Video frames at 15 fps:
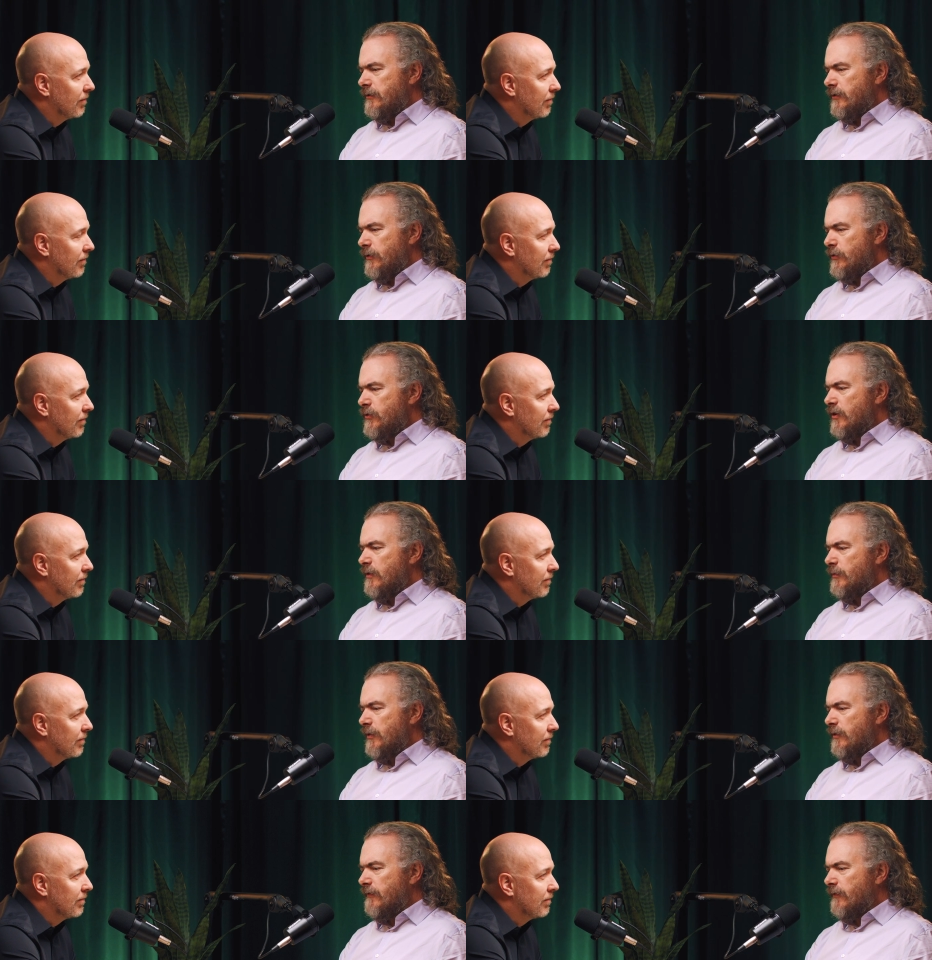Speaker 1: do
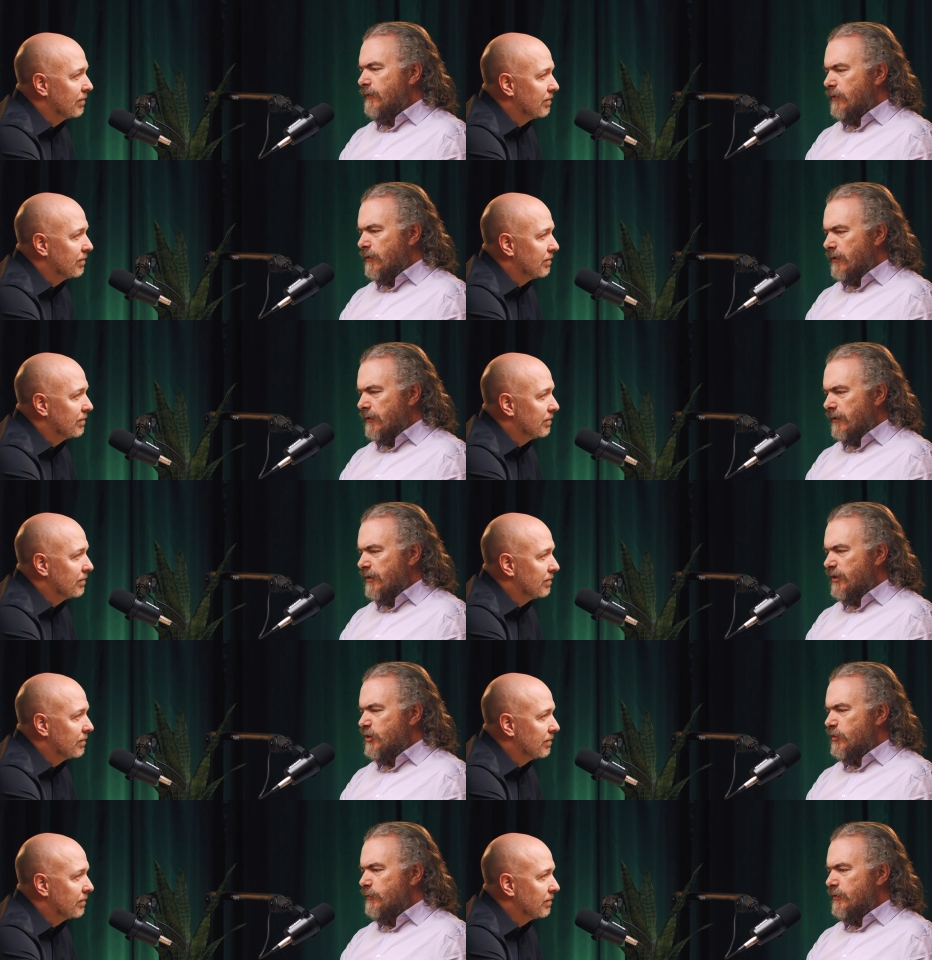something for our
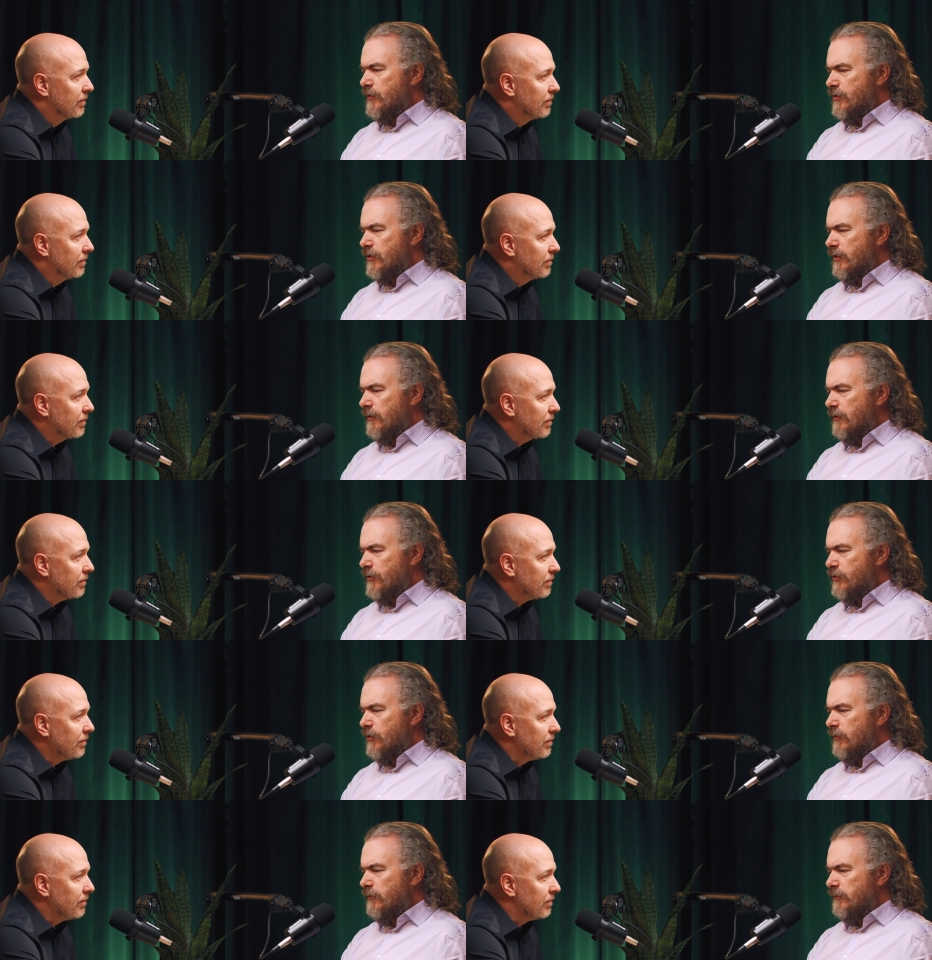customers that
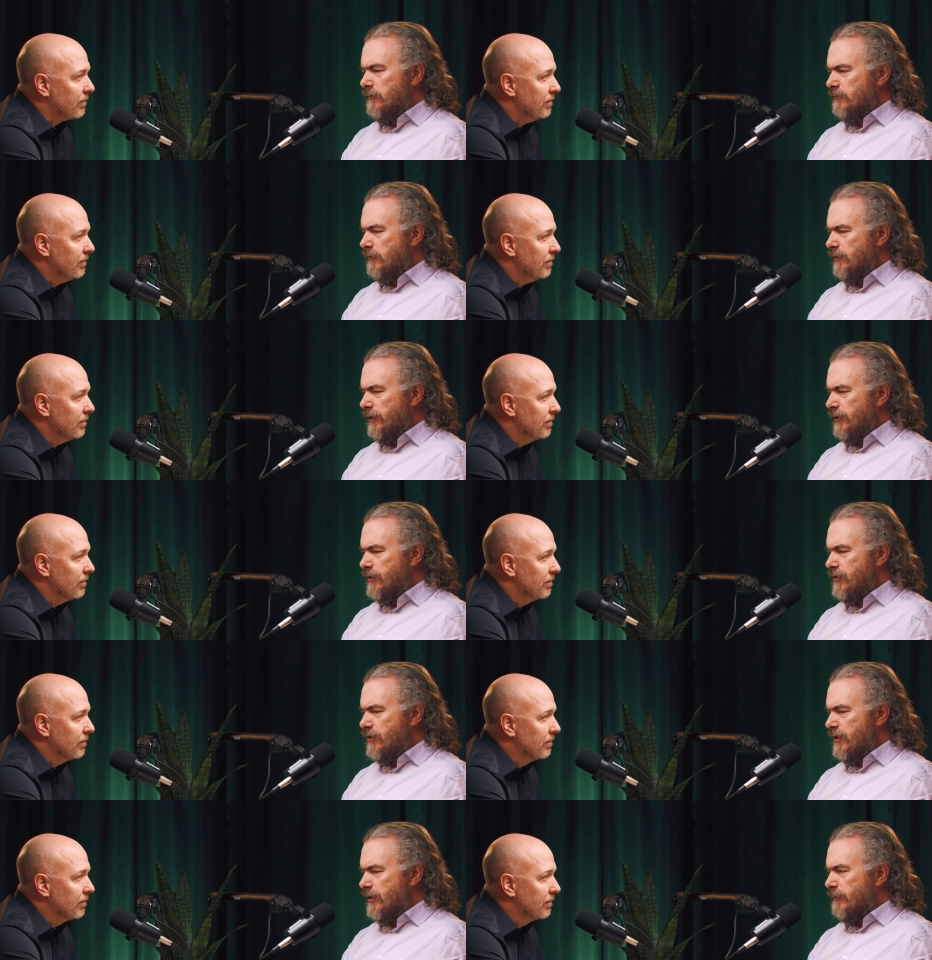also
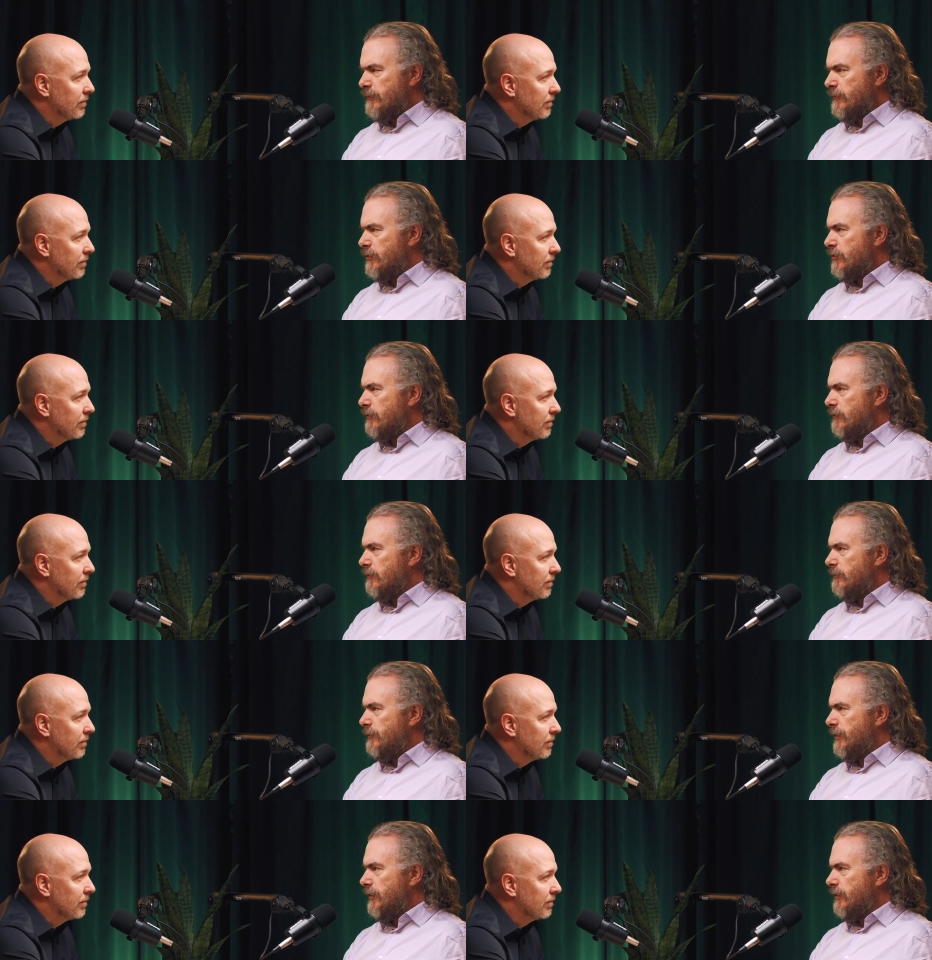leads them
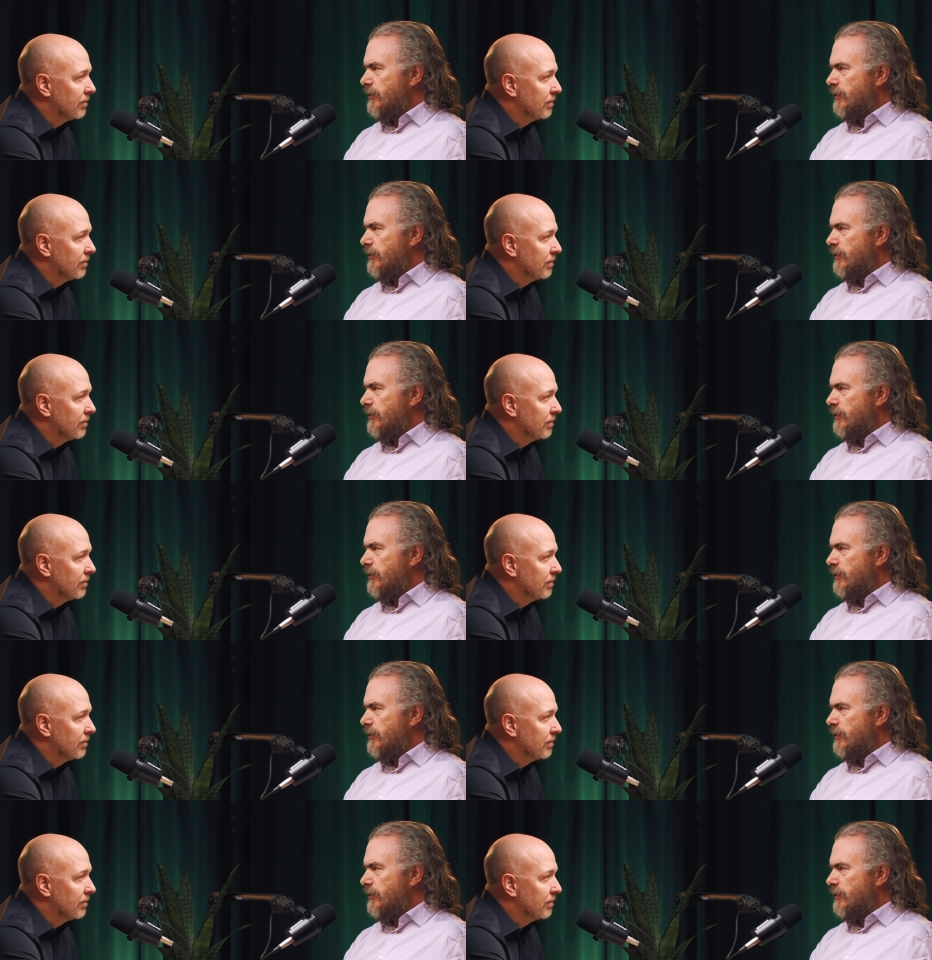to be